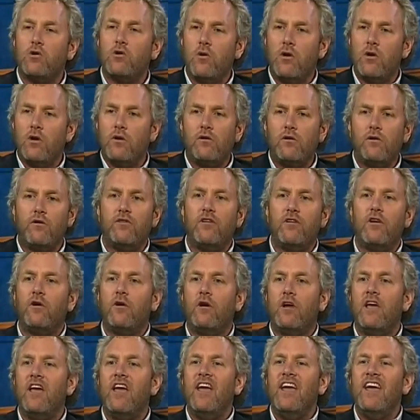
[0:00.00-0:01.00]
It's critical
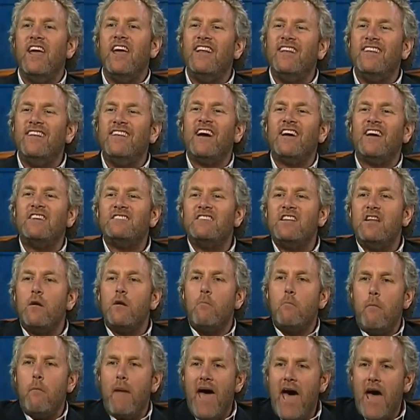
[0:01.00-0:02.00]
theory. It
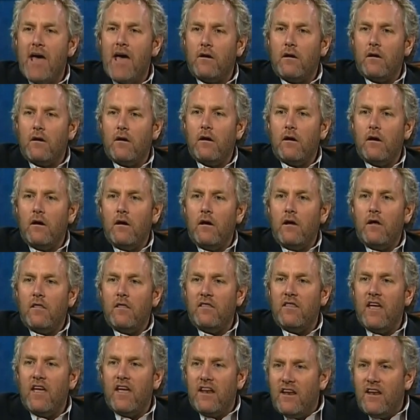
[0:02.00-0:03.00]
doesn't matter
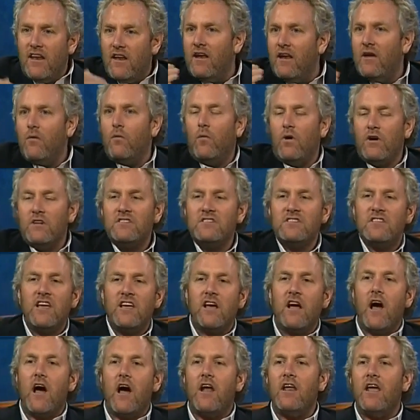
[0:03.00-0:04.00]
that
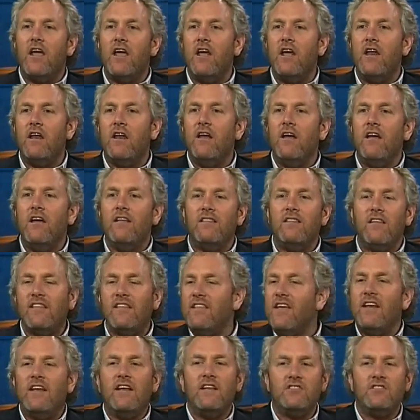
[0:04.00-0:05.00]
once they got in,
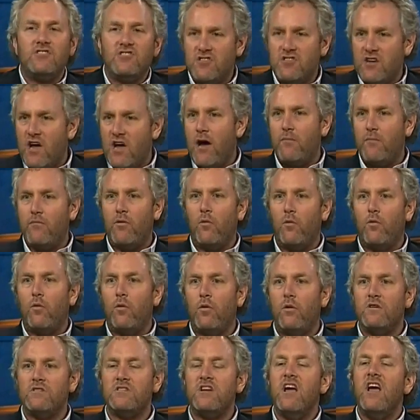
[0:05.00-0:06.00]
that they didn't stop
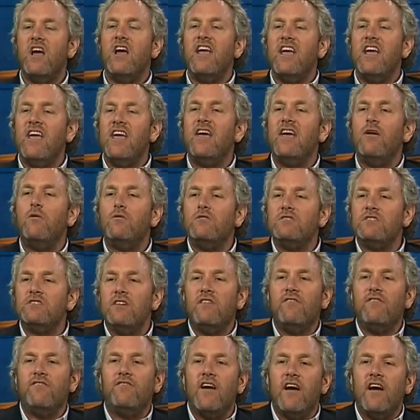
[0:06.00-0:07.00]
the wars. It
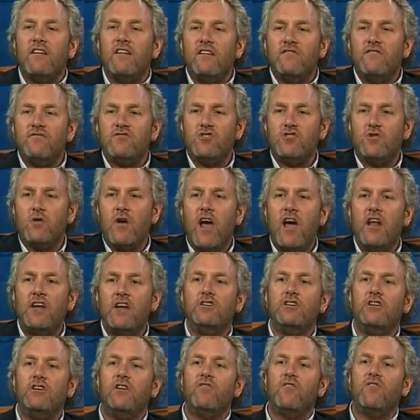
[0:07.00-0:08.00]
was an effective
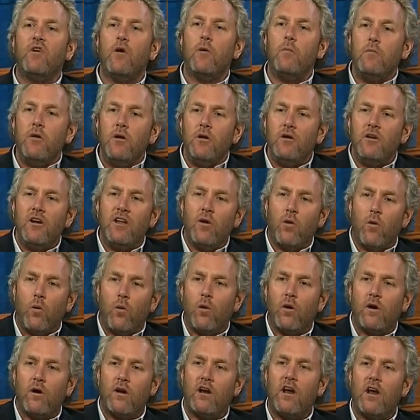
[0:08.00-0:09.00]
strategy of
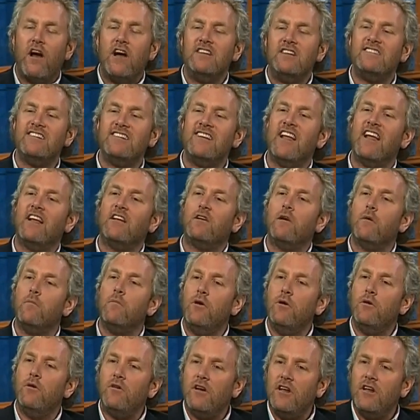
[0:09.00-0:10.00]
community organizing and
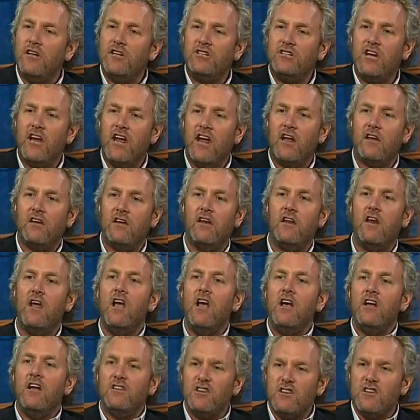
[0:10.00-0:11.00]
community
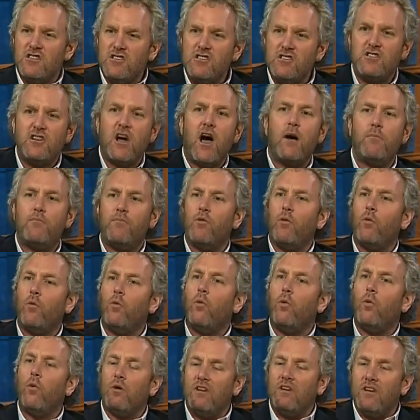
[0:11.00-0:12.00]
chanting to stop
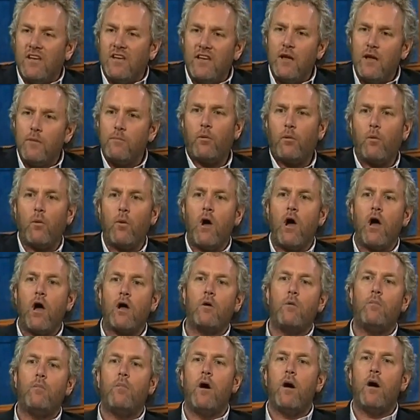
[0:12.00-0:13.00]
the war, to get
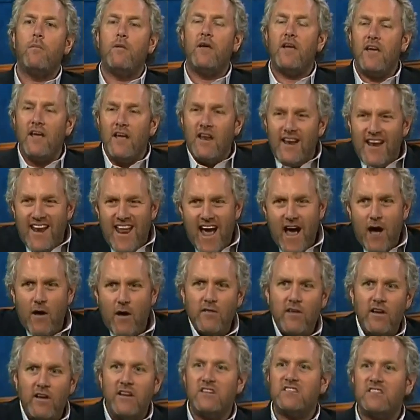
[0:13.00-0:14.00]
Barack Obama in.
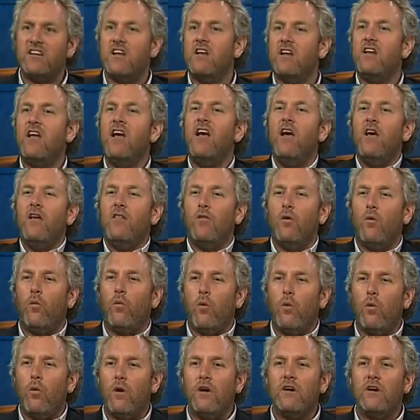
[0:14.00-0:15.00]
Now that he's in,
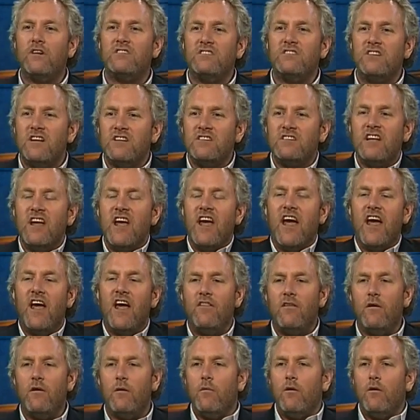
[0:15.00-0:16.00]
the war exists,
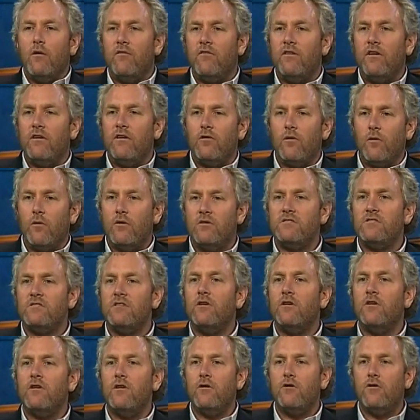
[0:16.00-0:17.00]
and they're moving
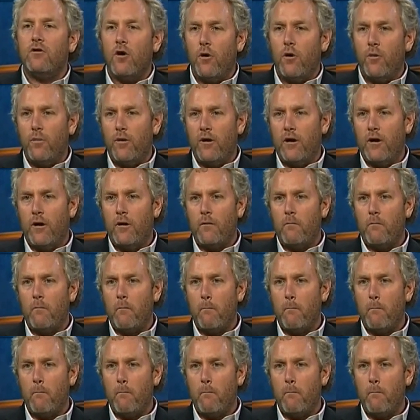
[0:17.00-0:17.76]
towards their utopia.